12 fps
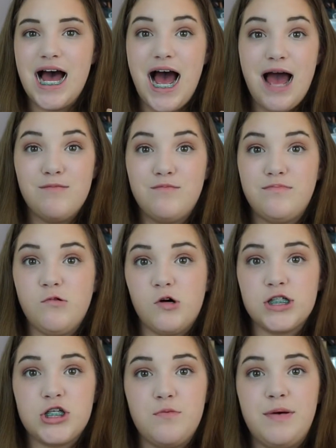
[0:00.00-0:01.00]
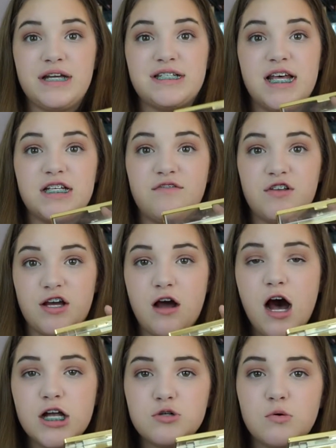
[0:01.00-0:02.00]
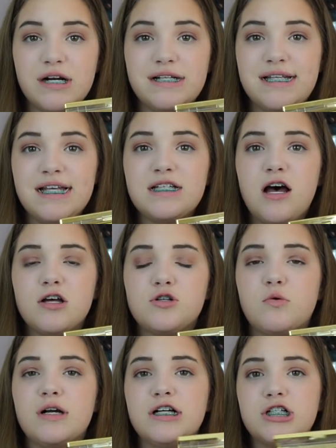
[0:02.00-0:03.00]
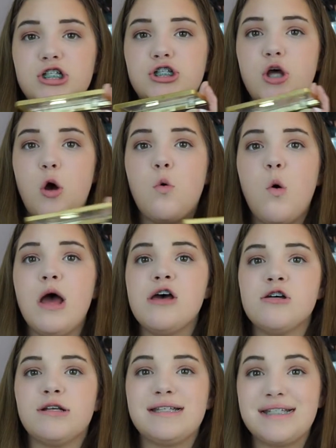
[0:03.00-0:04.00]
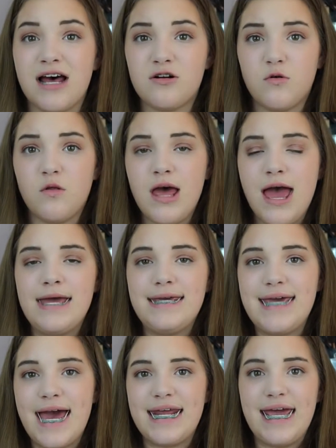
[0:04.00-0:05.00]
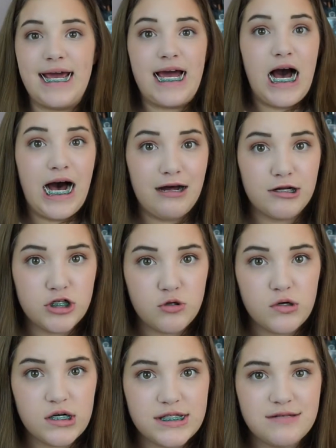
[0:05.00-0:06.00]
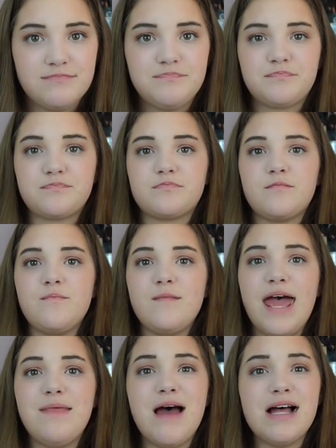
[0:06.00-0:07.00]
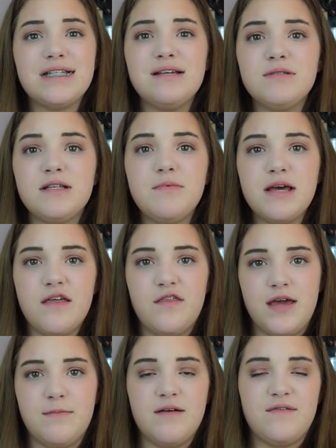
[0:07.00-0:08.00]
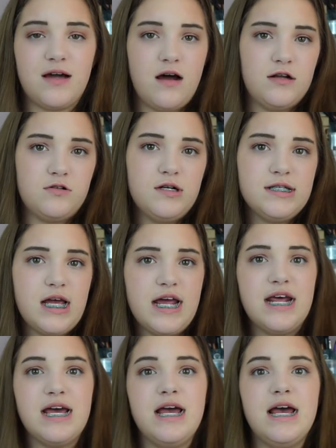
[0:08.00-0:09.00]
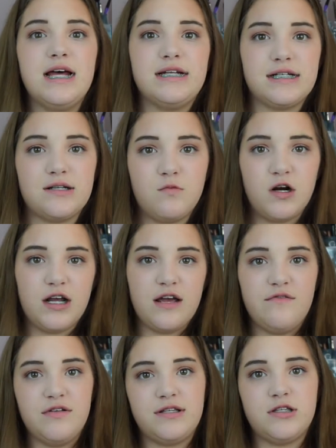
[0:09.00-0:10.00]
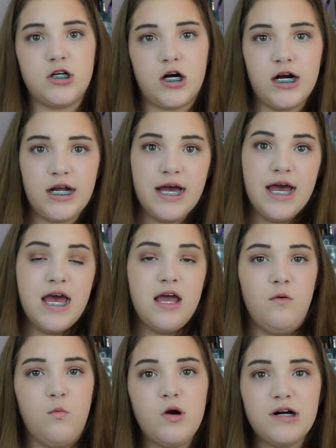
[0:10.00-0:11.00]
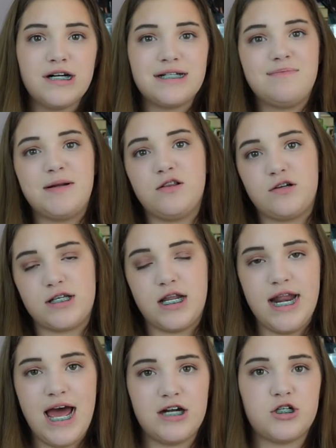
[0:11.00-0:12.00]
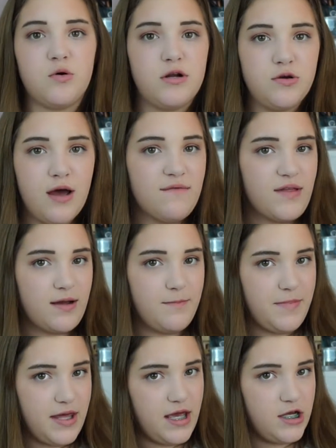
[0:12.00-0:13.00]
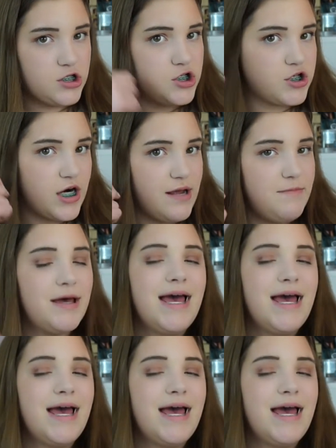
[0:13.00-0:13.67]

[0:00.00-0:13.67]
I also picked this for the contour is this contour is so subtle, yet it contours. And that seems to be a theme. If the contour is light, it doesn't work. If it's dark, it works, but it looks unnatural when you have like a big stripe.